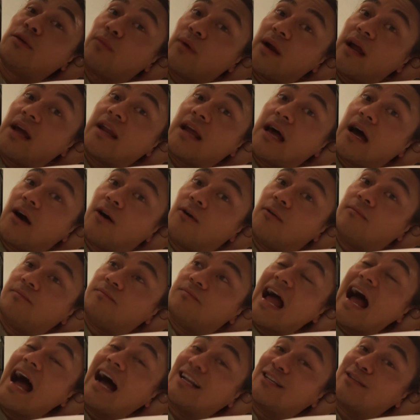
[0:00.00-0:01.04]
ran out,
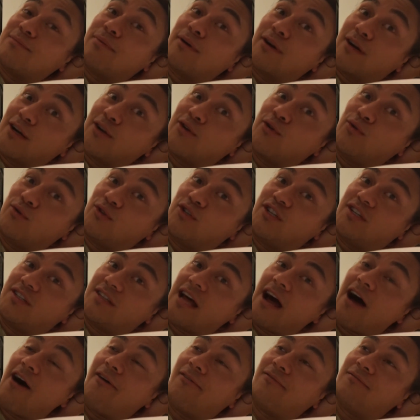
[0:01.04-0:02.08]
had to put our coochies
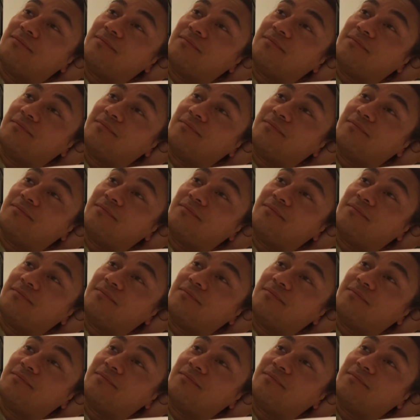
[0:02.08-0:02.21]
out,